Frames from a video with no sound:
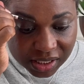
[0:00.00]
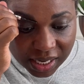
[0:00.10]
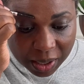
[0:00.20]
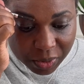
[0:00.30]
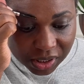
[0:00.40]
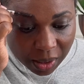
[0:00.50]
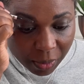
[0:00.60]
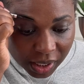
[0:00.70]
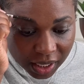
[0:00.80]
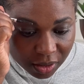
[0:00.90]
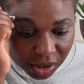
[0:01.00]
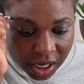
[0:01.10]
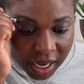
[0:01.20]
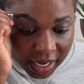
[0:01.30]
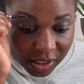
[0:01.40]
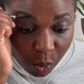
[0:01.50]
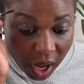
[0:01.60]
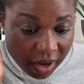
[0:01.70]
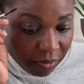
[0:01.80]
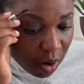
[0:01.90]
time with someone else. His
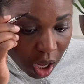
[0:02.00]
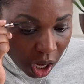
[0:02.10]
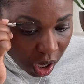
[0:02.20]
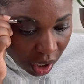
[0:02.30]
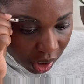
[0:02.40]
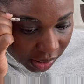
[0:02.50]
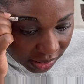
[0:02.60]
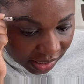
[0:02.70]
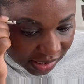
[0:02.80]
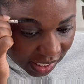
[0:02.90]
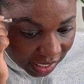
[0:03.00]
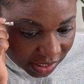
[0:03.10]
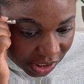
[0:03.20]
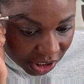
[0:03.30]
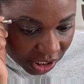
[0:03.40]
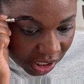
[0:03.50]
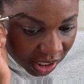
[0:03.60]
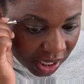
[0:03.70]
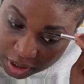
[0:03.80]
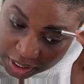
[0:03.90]
wife will call, he doesn't answer,
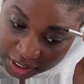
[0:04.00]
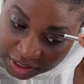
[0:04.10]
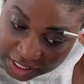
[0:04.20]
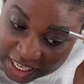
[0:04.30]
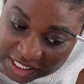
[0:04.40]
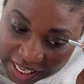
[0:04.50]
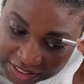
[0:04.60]
things like